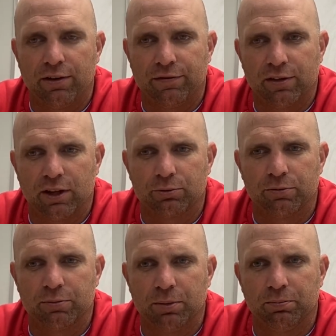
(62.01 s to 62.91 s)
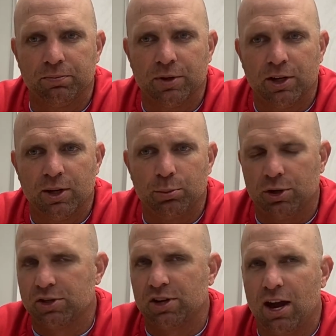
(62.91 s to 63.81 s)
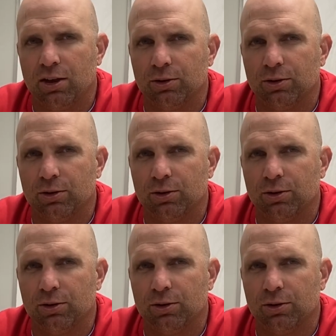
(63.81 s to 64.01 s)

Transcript: I feel like we've been pretty solid